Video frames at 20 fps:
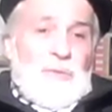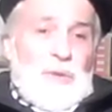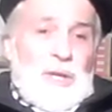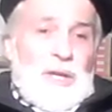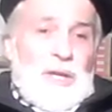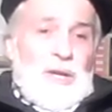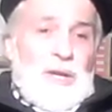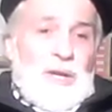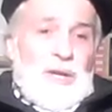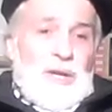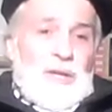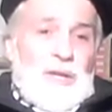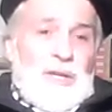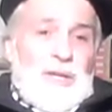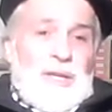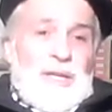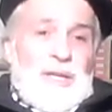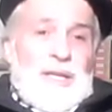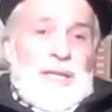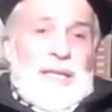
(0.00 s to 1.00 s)
Our
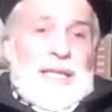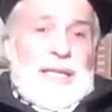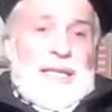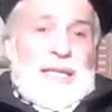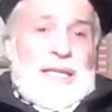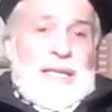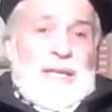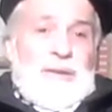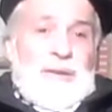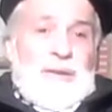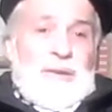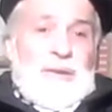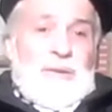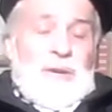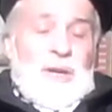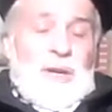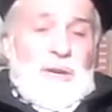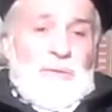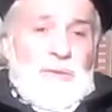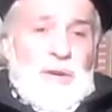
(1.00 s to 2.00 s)

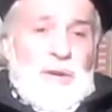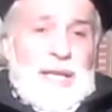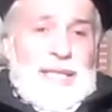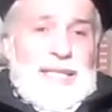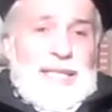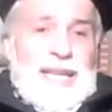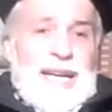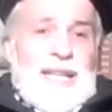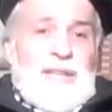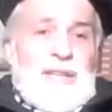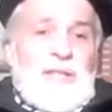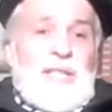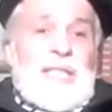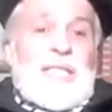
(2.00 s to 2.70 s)
vitality